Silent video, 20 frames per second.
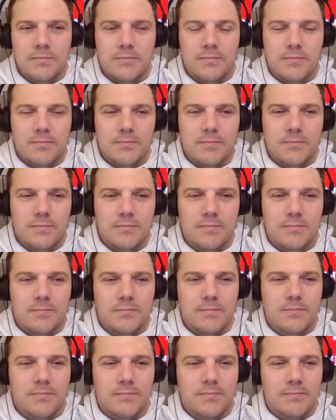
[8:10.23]

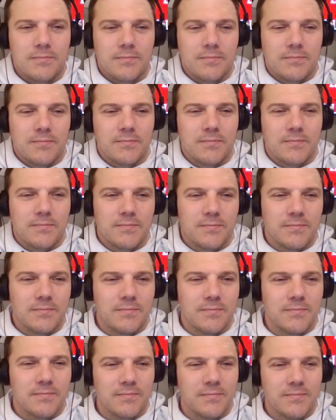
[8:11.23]

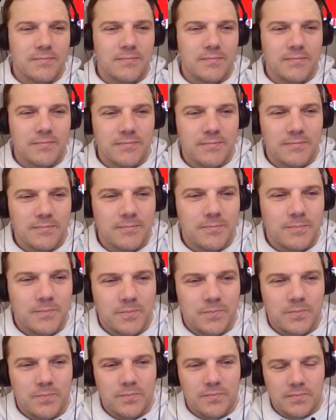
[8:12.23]

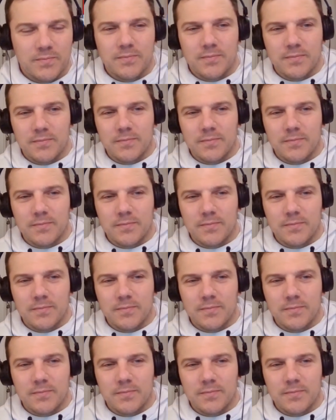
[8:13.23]
This person isn't speaking.